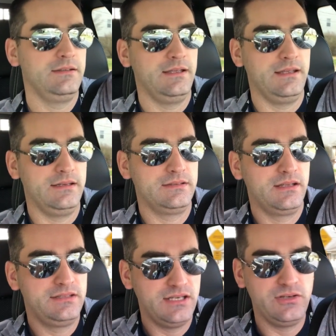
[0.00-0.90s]
and
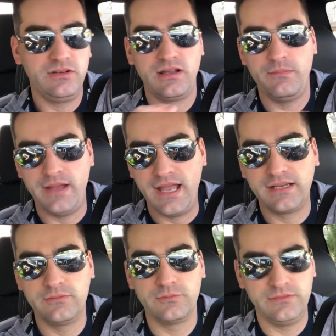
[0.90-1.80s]
continue to come
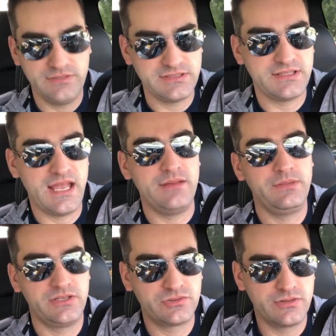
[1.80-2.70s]
back and revisit that and
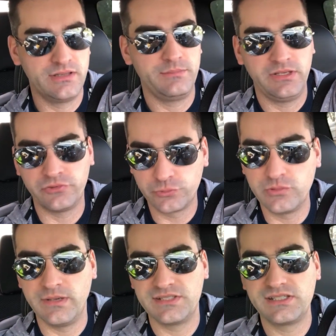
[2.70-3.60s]
make sure that I'm being true
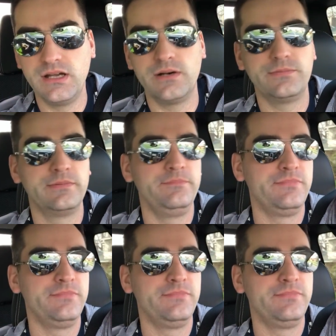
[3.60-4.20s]
to myself